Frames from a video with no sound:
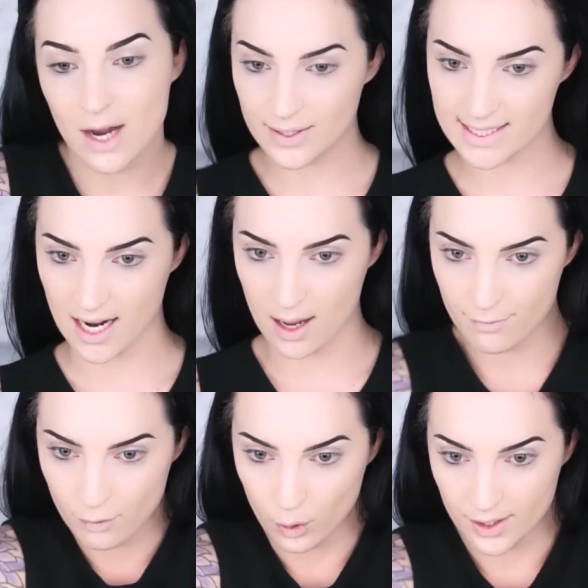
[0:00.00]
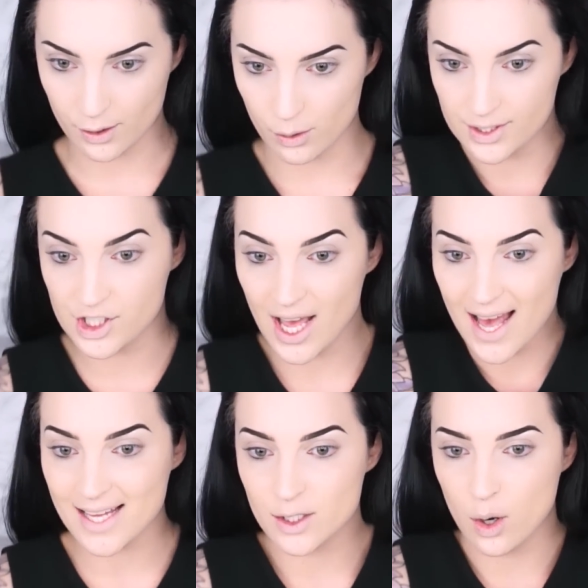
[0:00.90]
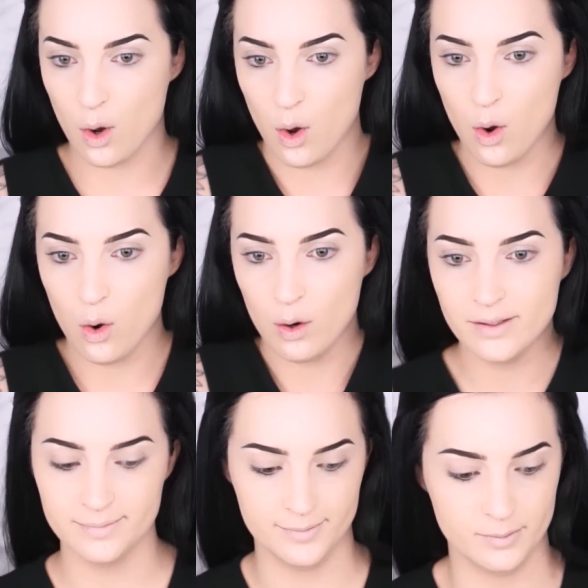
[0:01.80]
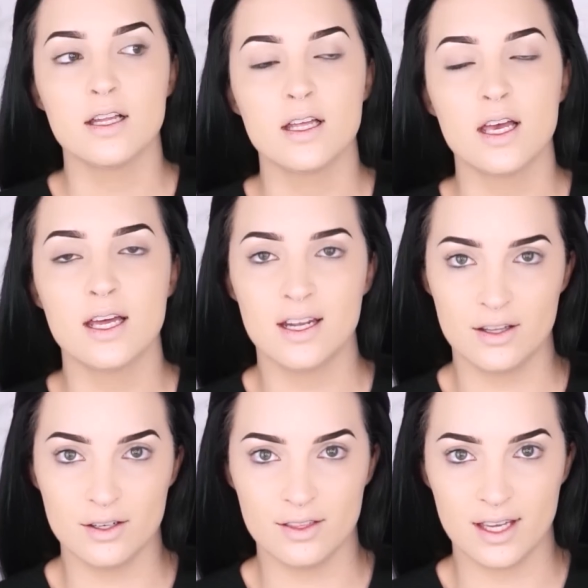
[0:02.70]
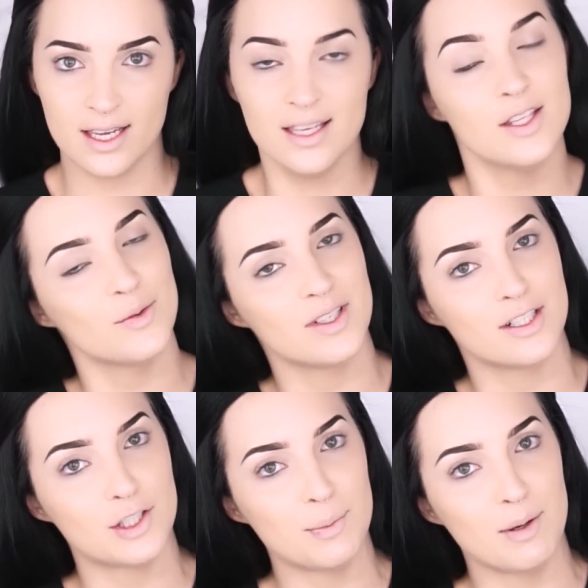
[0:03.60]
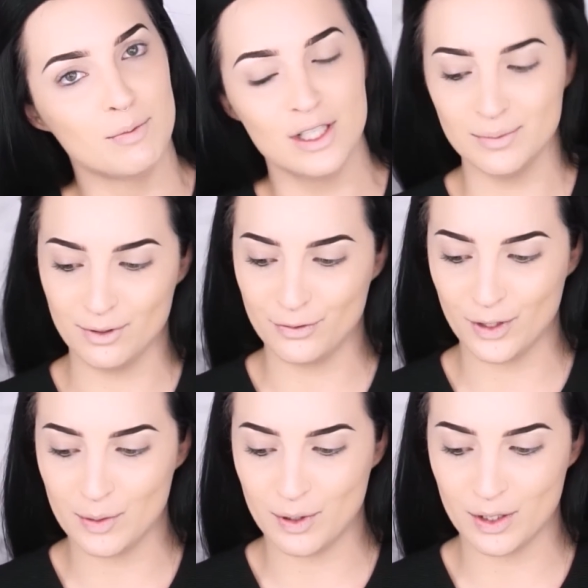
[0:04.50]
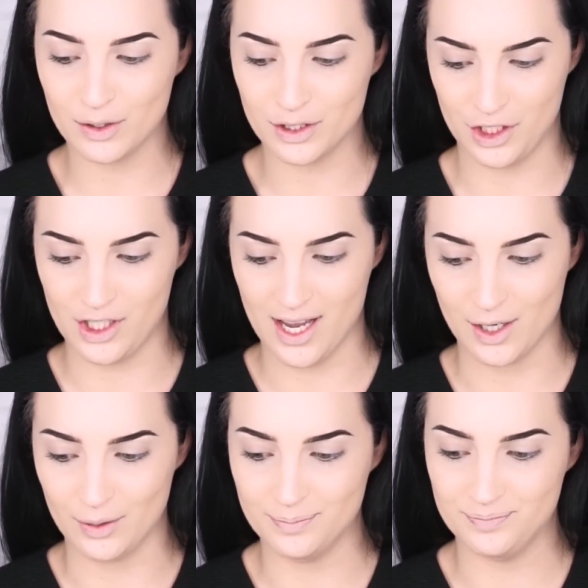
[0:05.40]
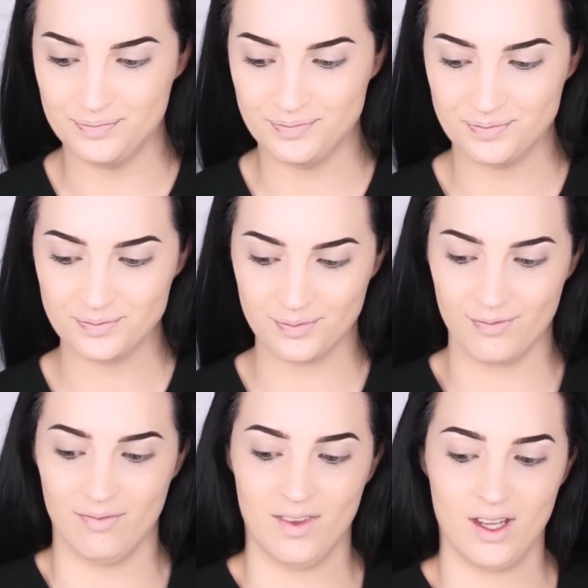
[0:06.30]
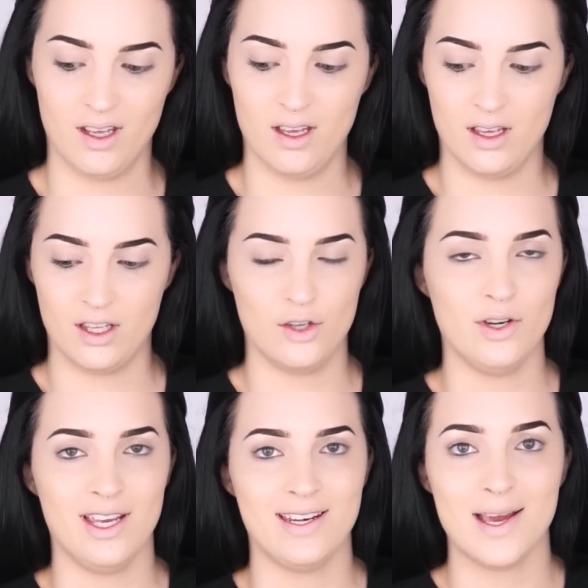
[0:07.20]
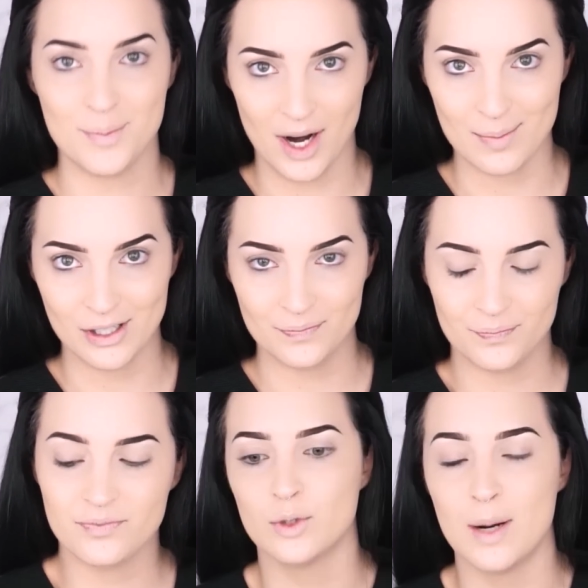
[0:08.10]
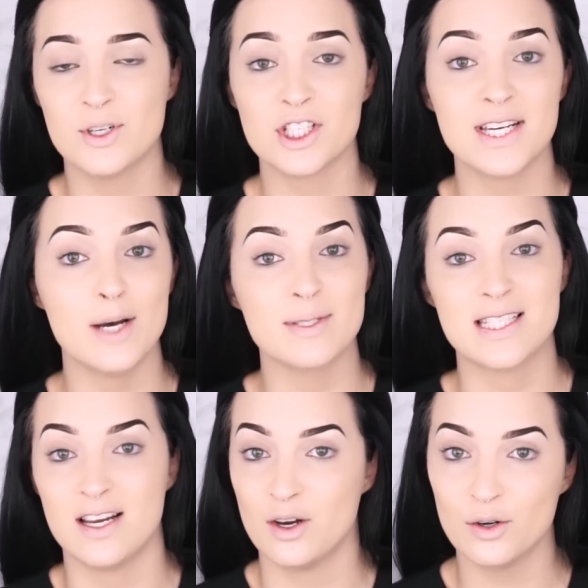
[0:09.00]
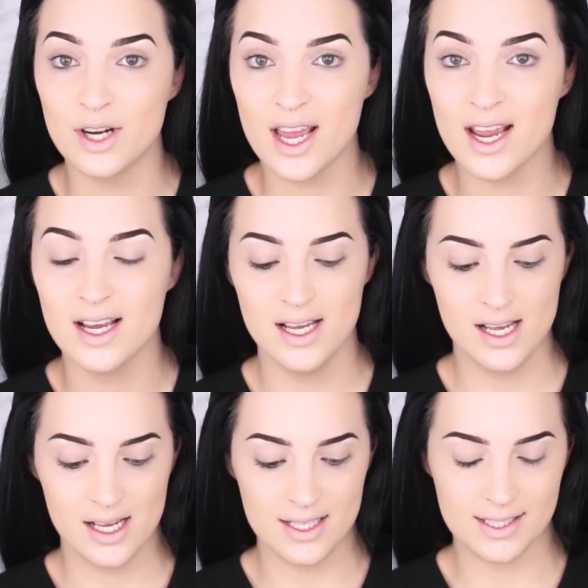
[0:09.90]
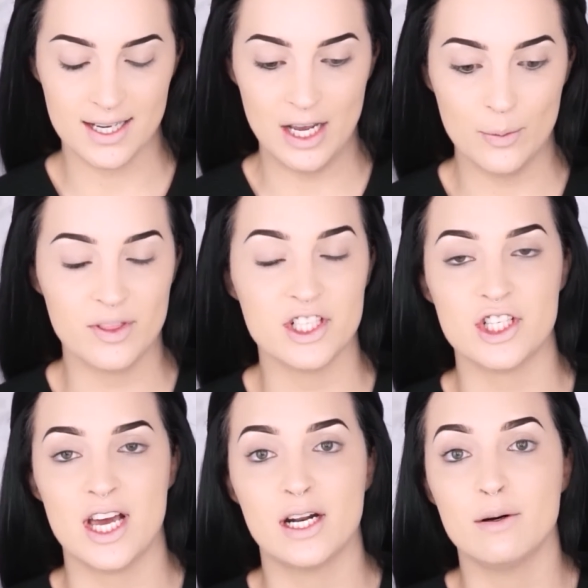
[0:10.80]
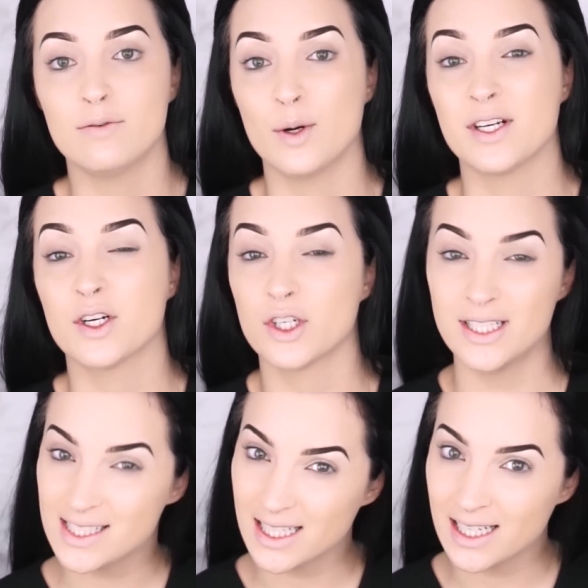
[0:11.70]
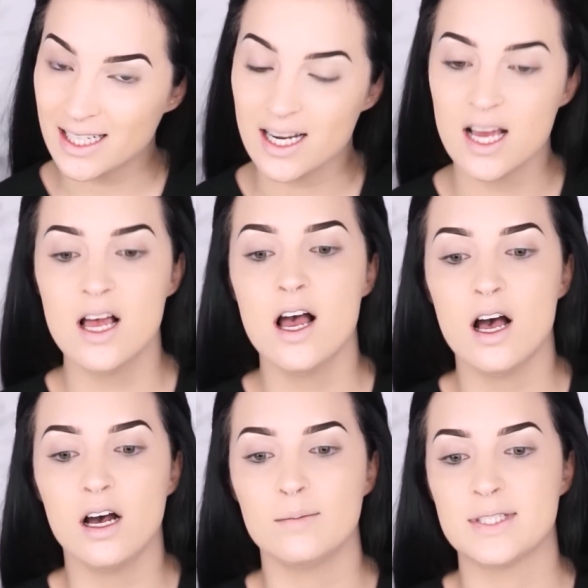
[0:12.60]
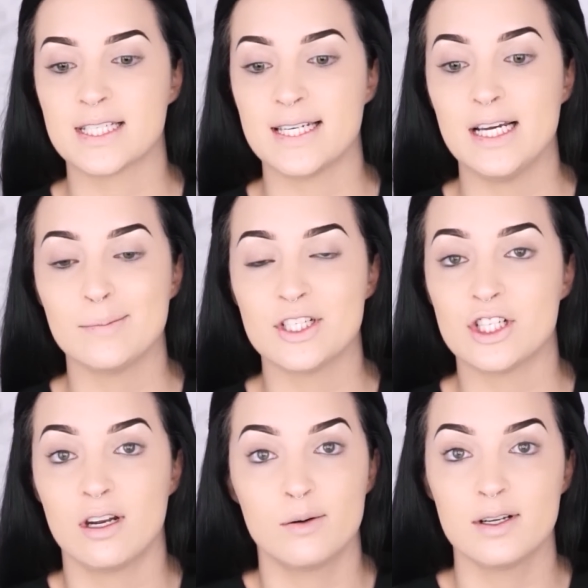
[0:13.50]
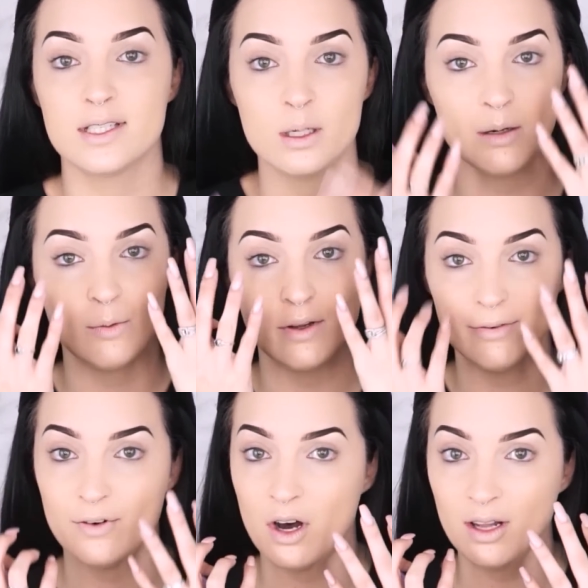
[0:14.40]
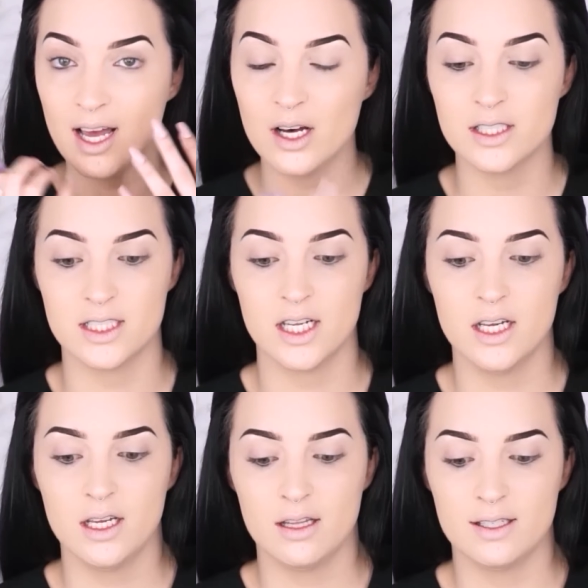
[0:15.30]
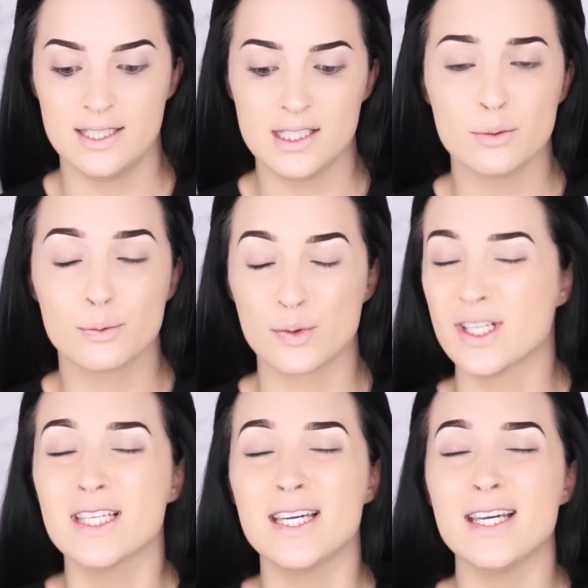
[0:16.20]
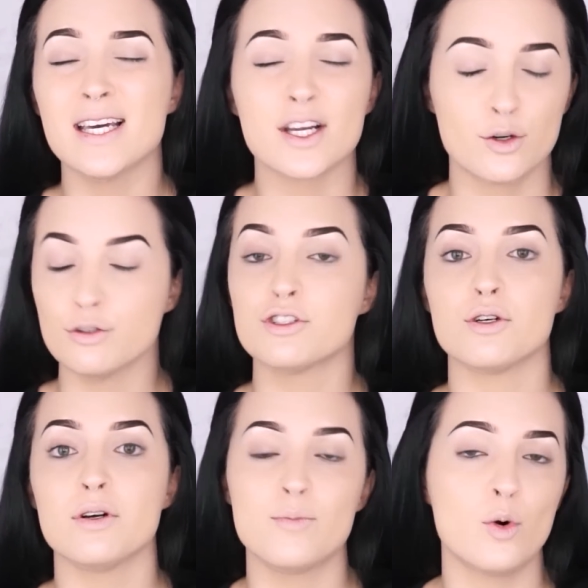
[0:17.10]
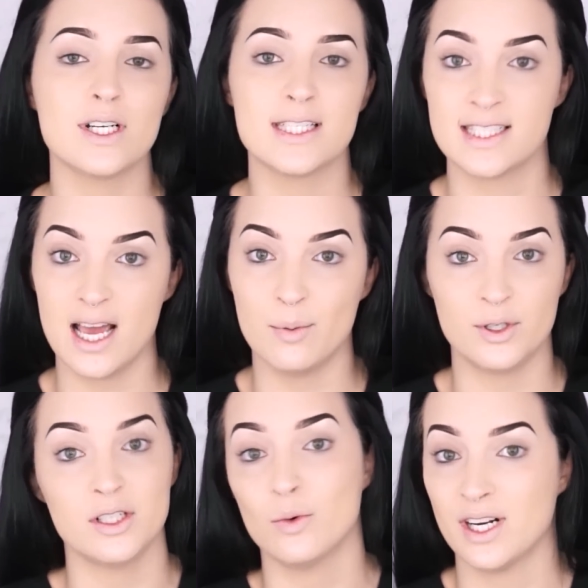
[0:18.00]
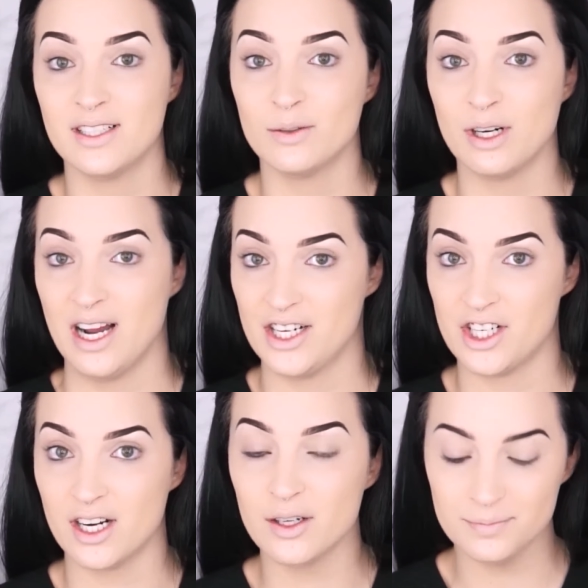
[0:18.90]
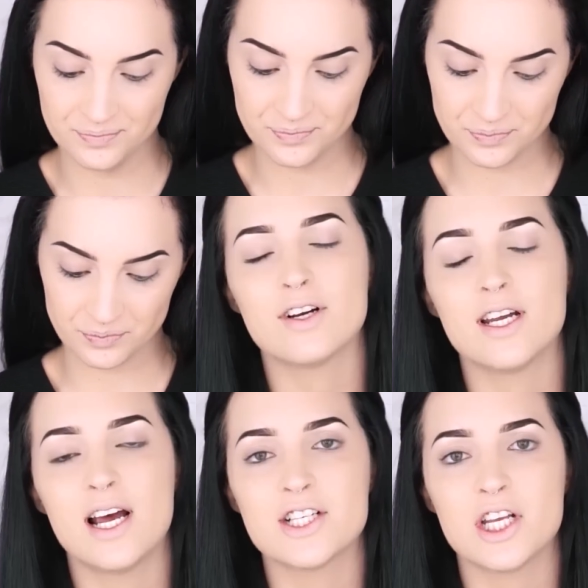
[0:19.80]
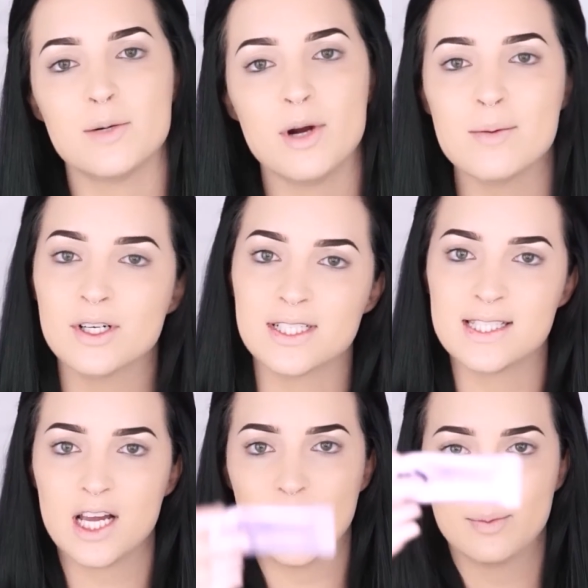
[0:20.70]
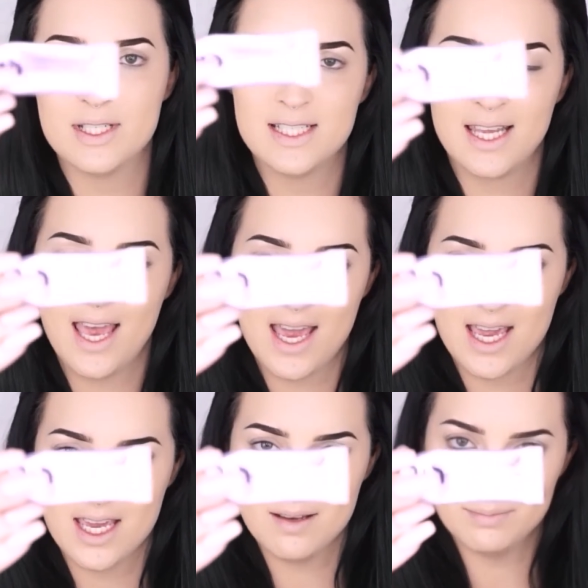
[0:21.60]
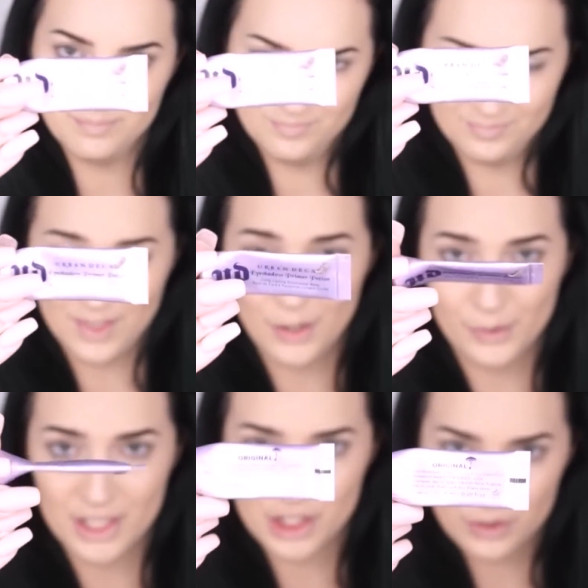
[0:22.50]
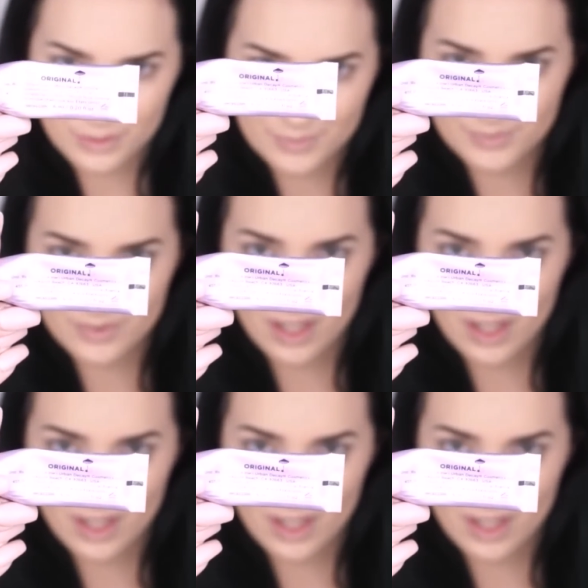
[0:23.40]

Now it's time for your shadow. Another thing you want to remember before you put on your shadow, you need a primer. Primer's going to help it stay on all day. It's going to help the shadow avoid creasing. It's going to help the shadow also avoid fallout. This is a really crucial, important step when you're wanting to wear eyeshadow. It's the Urban Decay Original